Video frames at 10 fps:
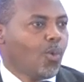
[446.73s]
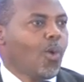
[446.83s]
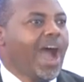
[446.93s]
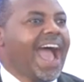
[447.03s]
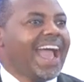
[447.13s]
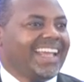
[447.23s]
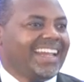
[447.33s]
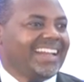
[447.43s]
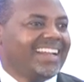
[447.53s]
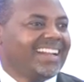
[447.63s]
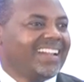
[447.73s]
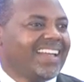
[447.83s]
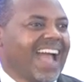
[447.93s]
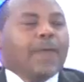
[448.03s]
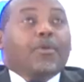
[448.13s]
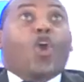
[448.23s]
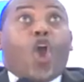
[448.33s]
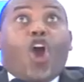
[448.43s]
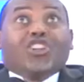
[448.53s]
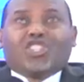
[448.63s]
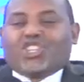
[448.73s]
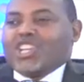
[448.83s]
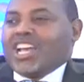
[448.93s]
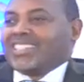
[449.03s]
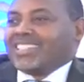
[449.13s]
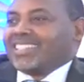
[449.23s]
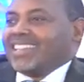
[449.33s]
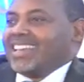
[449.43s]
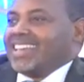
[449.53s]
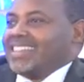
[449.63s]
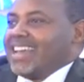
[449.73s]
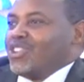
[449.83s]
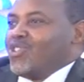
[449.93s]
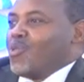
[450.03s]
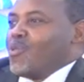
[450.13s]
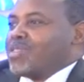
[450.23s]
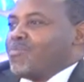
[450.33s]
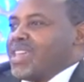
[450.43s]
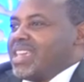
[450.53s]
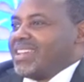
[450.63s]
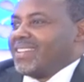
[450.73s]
Why? I'm conscious that you're with me.